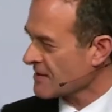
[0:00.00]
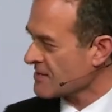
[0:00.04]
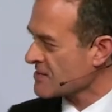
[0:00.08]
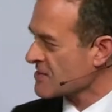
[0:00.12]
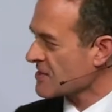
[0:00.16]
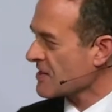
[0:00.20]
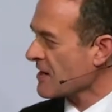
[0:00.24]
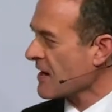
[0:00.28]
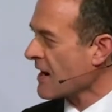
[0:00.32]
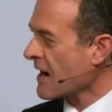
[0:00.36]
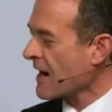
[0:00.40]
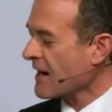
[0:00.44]

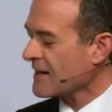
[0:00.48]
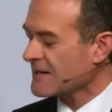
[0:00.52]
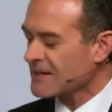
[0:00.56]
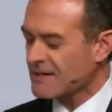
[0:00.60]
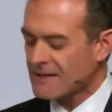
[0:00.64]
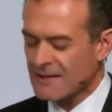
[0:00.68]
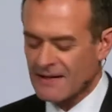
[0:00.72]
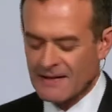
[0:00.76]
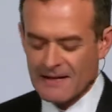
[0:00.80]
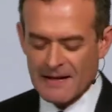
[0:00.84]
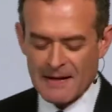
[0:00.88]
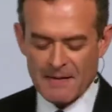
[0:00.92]

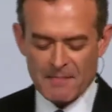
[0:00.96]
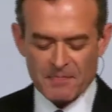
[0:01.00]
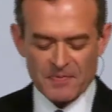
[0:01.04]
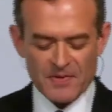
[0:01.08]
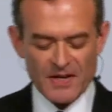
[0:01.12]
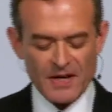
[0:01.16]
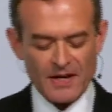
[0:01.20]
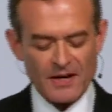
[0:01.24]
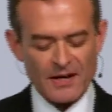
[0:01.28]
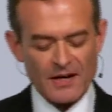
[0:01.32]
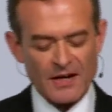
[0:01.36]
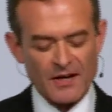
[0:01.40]
slide,
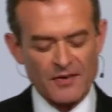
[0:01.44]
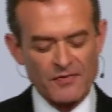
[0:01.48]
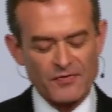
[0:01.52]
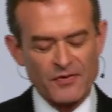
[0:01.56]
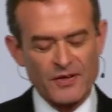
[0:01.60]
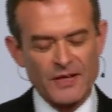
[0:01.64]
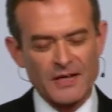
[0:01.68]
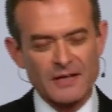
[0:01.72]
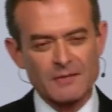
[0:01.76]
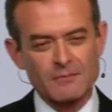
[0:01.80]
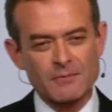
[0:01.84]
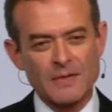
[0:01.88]
I
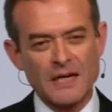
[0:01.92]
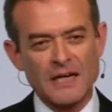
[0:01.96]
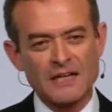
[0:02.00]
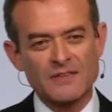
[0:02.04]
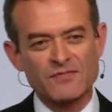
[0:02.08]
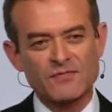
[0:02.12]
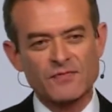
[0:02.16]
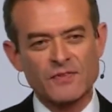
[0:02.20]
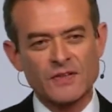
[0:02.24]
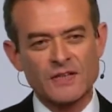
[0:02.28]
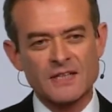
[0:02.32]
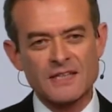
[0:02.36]
think
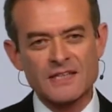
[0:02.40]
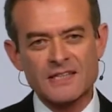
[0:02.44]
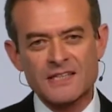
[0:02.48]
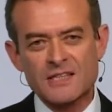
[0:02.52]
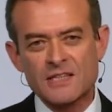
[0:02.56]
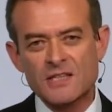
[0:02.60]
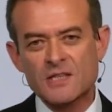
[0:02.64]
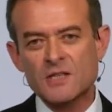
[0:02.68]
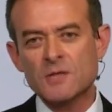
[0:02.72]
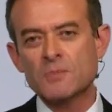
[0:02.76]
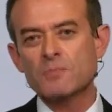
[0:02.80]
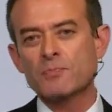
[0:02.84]
made the
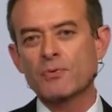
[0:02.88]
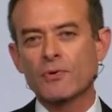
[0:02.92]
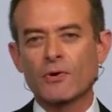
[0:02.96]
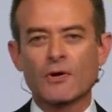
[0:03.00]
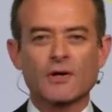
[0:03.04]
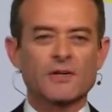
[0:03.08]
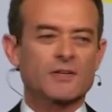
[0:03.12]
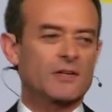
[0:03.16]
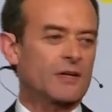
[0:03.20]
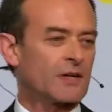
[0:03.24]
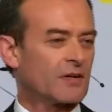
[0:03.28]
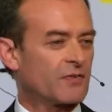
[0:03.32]
key
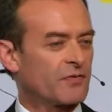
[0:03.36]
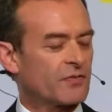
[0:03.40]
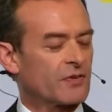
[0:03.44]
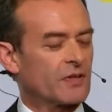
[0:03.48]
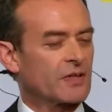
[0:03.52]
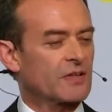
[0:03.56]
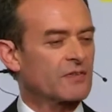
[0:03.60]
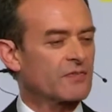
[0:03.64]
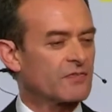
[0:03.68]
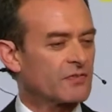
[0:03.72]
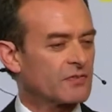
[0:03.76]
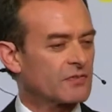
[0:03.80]
point, I
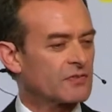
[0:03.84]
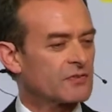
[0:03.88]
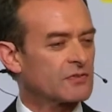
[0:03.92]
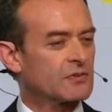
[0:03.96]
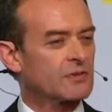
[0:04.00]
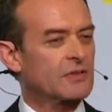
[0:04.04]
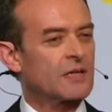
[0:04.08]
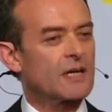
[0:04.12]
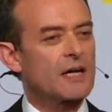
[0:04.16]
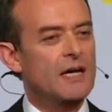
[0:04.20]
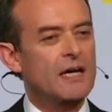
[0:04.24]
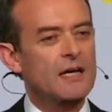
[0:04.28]
think, for
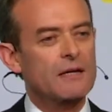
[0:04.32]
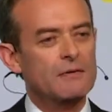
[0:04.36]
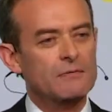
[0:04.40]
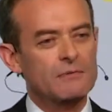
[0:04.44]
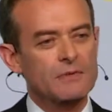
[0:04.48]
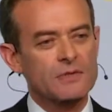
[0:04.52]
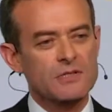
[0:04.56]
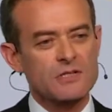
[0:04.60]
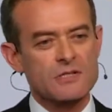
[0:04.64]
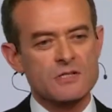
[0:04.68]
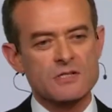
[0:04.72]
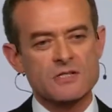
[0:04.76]
today,
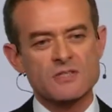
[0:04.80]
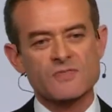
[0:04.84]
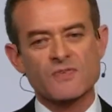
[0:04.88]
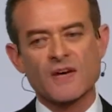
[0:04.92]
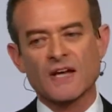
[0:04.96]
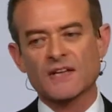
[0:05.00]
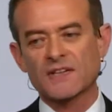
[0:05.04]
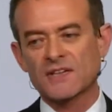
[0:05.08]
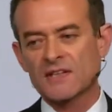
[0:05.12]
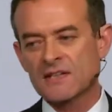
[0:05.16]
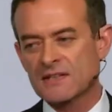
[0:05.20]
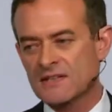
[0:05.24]
which is
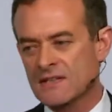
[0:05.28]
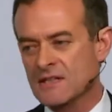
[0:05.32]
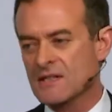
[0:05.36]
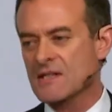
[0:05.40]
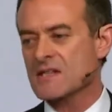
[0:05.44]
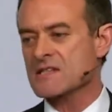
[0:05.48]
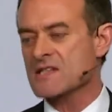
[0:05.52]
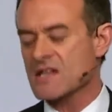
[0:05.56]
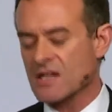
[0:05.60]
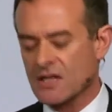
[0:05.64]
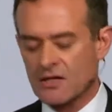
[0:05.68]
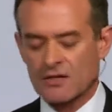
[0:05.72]
that it
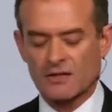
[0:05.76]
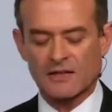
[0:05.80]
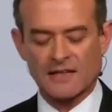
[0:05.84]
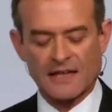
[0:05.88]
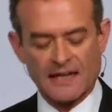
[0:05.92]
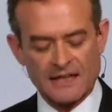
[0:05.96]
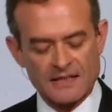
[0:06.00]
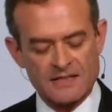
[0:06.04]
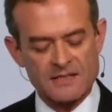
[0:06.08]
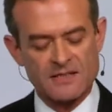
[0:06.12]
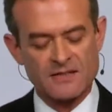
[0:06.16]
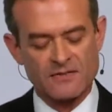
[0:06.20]
is a
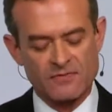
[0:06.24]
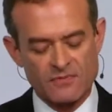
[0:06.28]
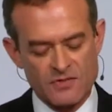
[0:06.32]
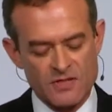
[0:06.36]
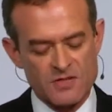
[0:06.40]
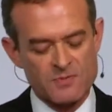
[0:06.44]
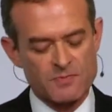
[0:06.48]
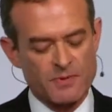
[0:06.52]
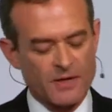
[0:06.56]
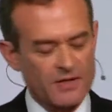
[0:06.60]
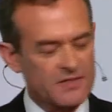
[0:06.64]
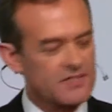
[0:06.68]
collective
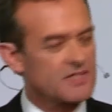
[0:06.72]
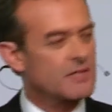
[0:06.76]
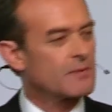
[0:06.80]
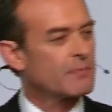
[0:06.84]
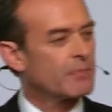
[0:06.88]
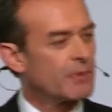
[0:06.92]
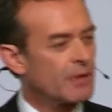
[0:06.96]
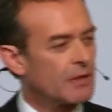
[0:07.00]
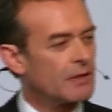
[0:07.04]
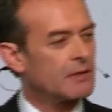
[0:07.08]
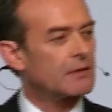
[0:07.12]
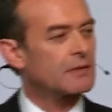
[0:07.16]

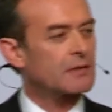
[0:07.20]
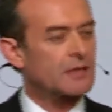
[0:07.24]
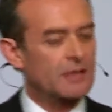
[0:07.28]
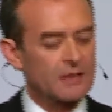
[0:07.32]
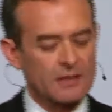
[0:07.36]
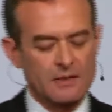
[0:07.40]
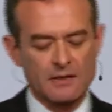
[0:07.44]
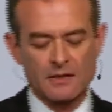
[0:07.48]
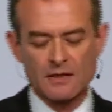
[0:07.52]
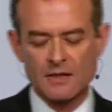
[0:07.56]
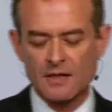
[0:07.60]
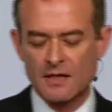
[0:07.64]

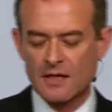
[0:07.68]
responsibility.